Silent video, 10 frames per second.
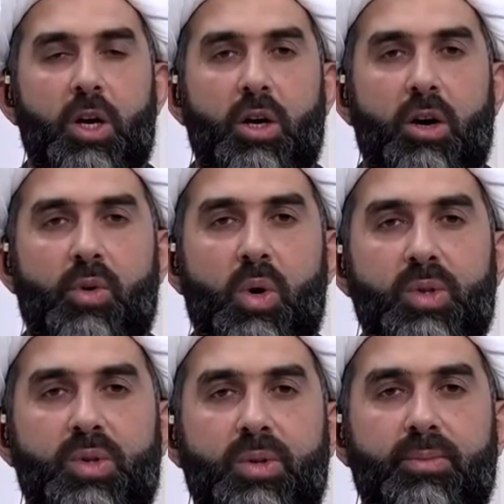Of
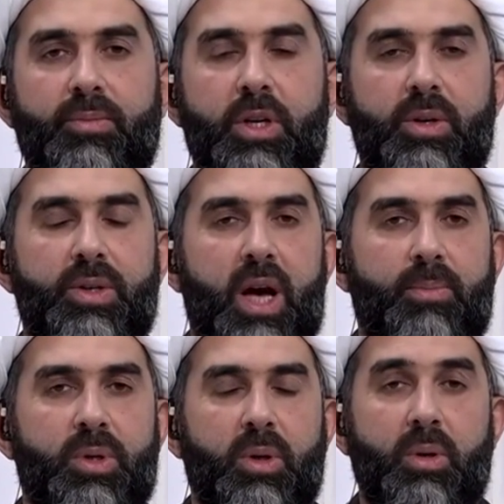course, there is
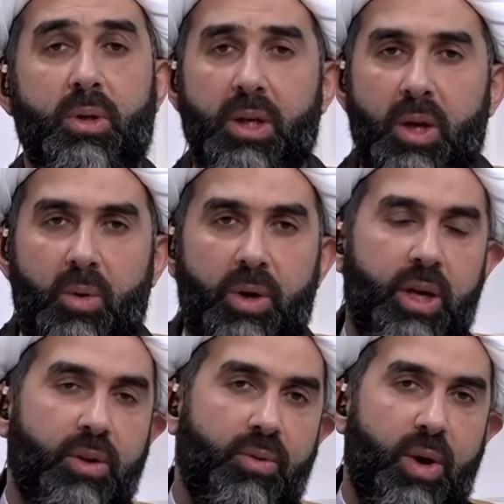absolutely no
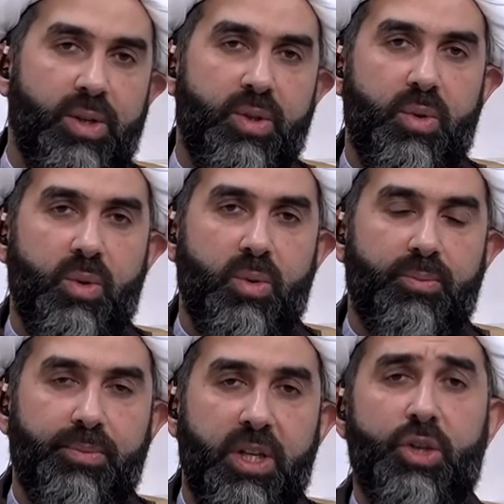need for us to
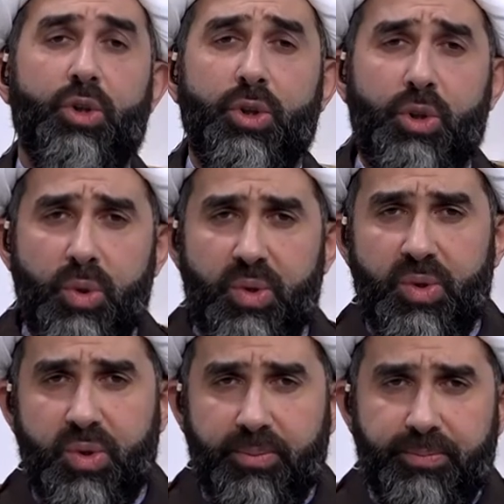
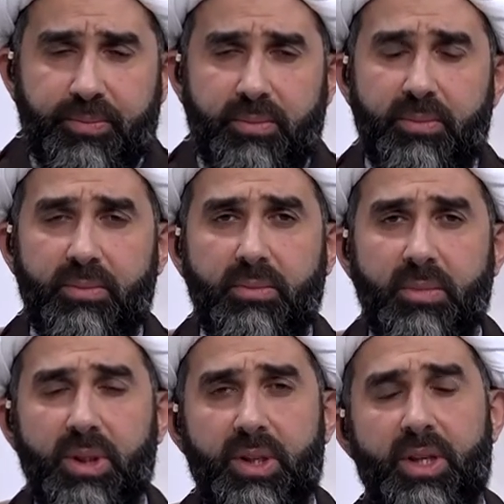introduce
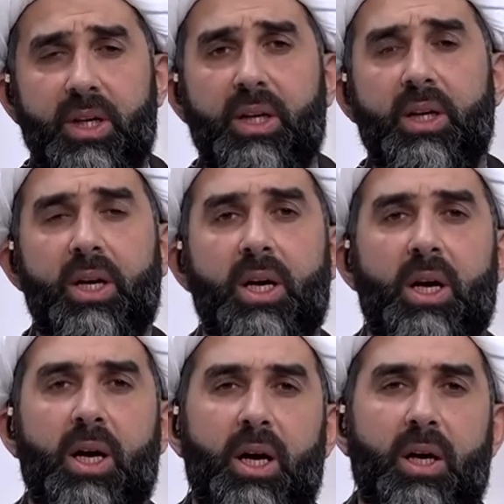the
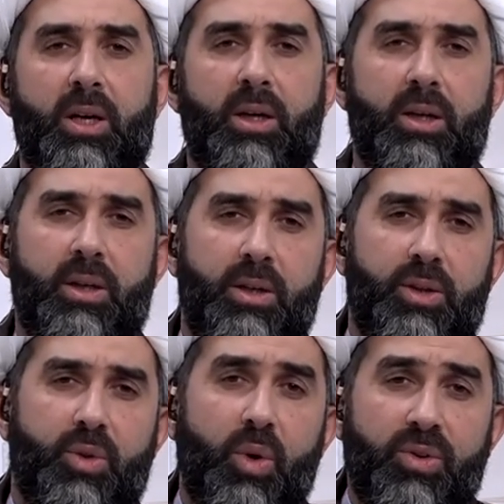Uh,
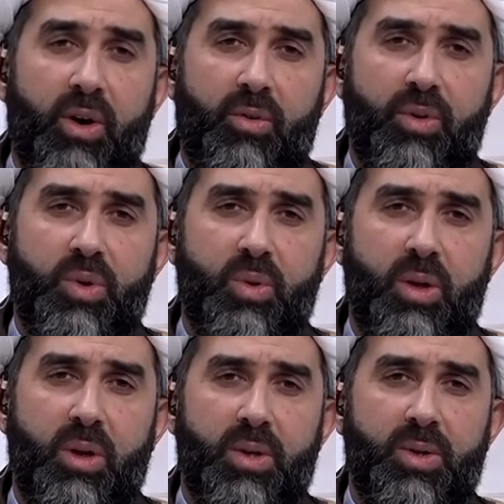daughter of
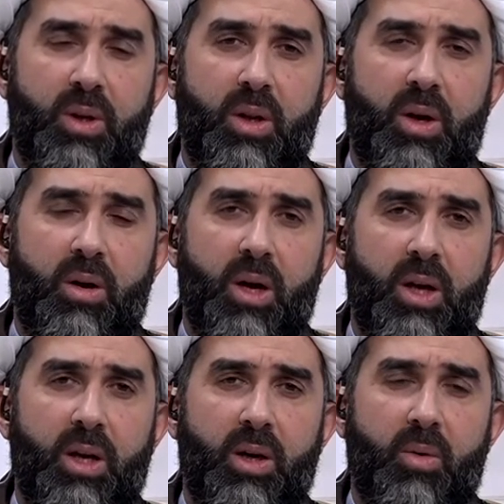Rasulullah sallallahu
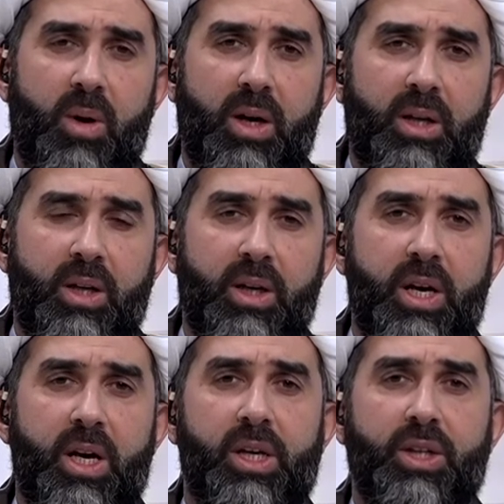alayhi wa alihi,
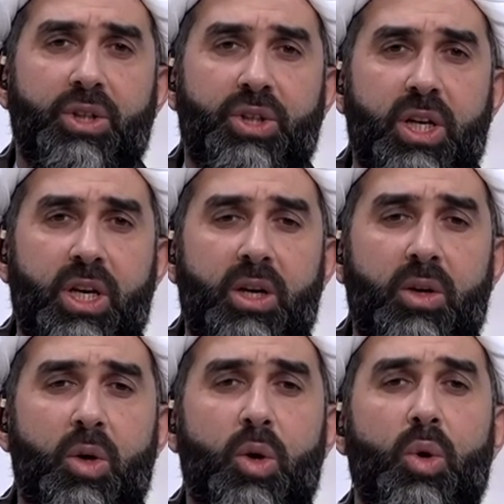she
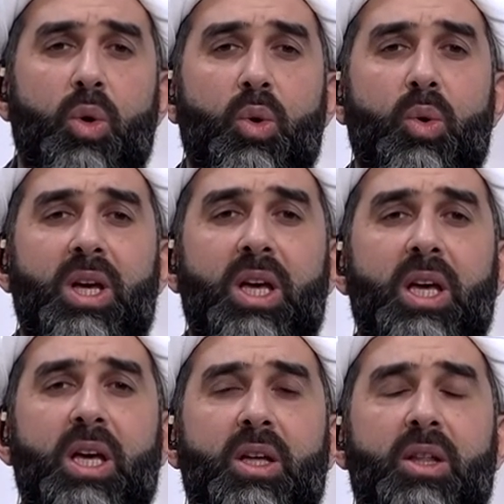who
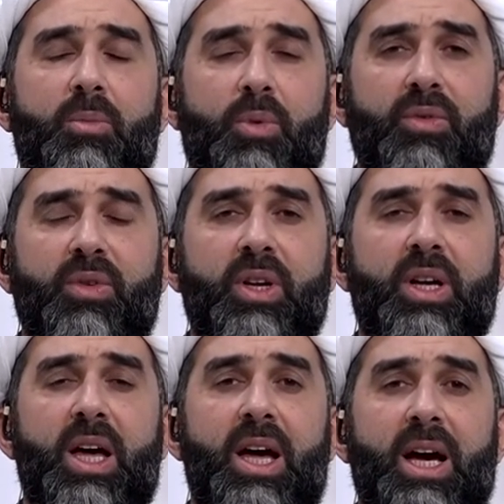he, the Prophet,
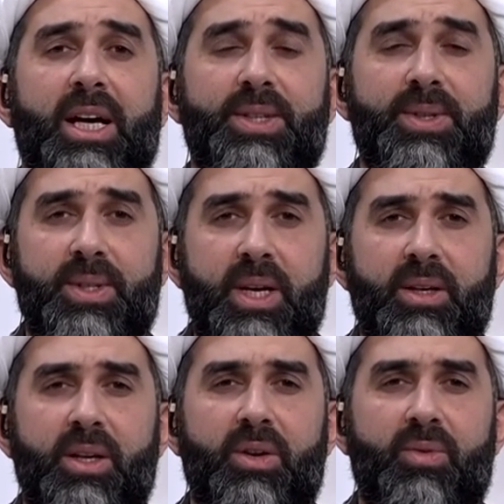had said
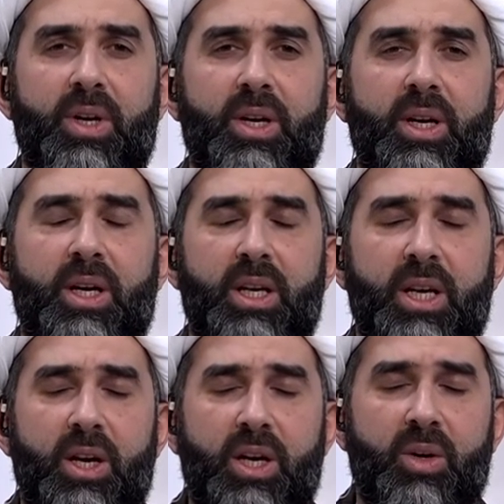in, re, in,
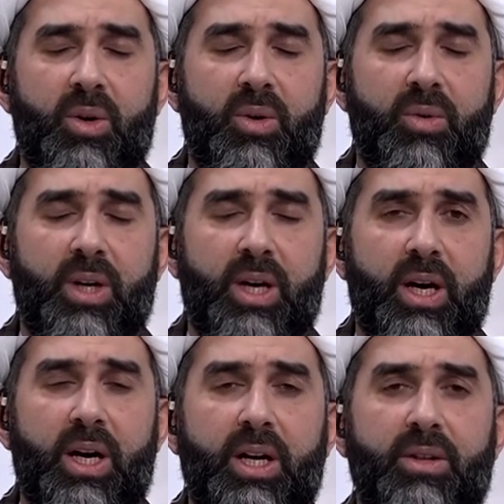in her
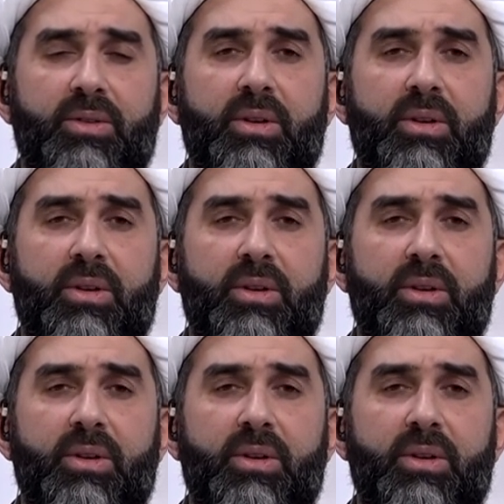regard,